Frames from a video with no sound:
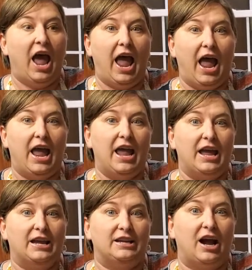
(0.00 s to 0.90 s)

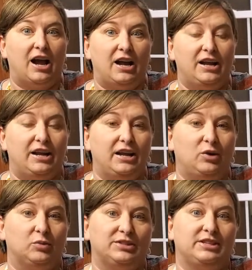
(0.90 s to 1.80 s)
and I
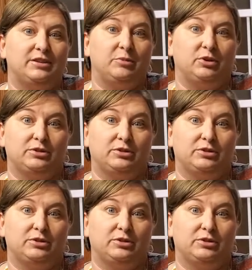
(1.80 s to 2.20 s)
was in the mood